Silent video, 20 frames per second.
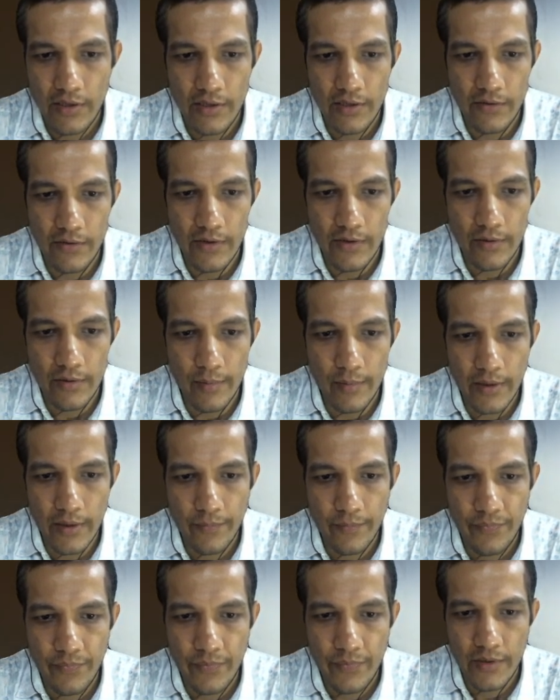divided by
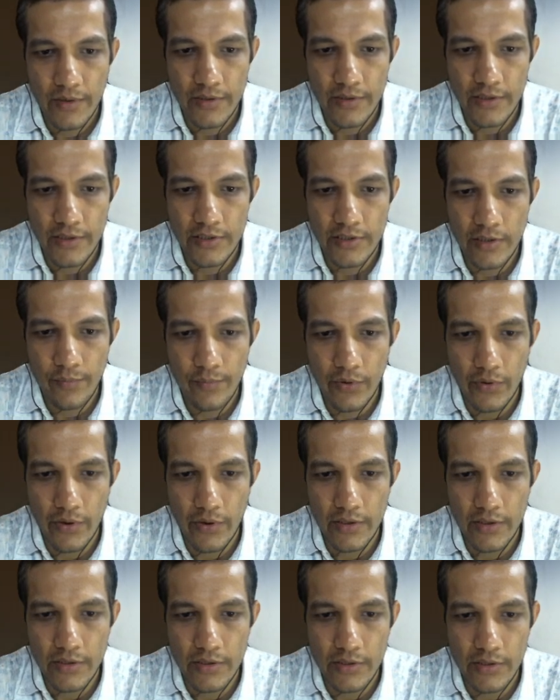
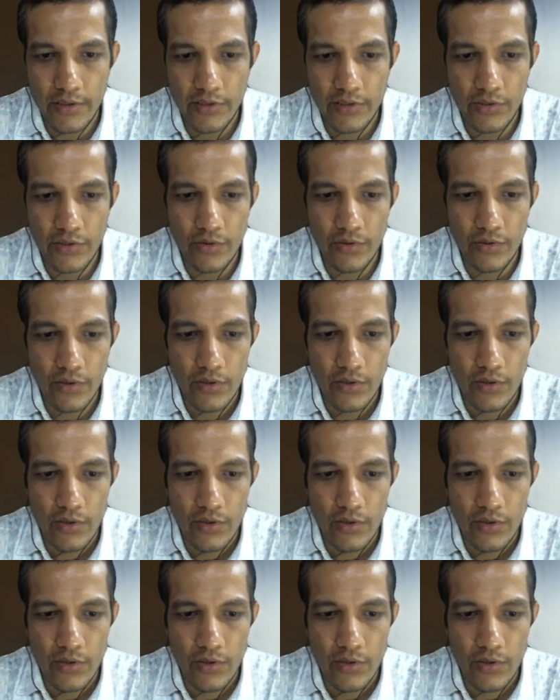16.30.